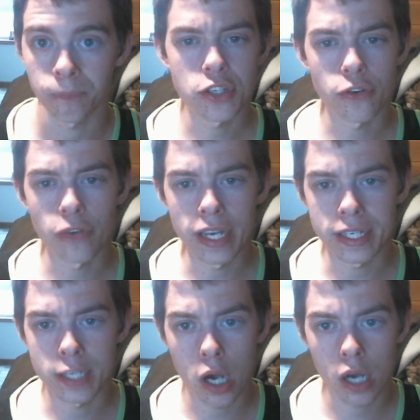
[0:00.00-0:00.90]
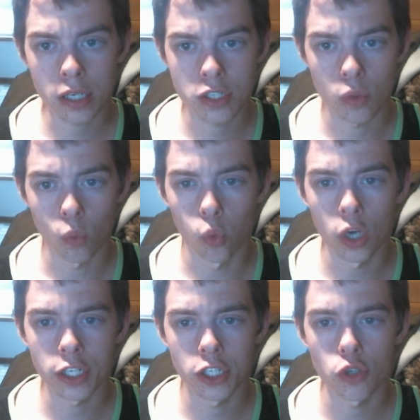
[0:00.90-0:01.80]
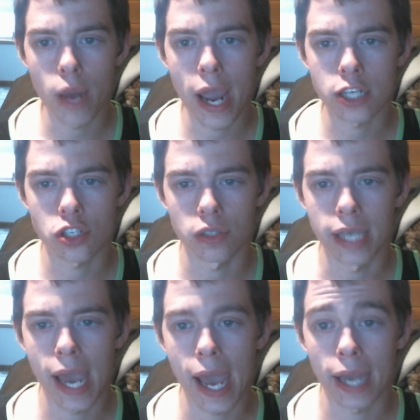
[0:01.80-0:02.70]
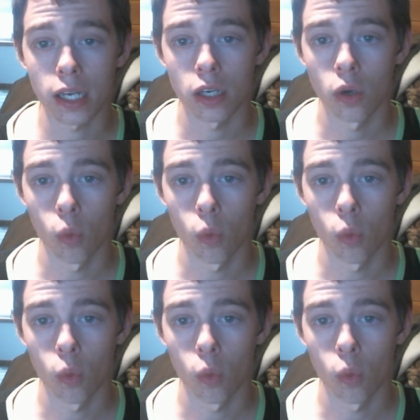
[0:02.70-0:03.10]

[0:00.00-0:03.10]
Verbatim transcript: Mr. Fate Tux, what do you actually hack?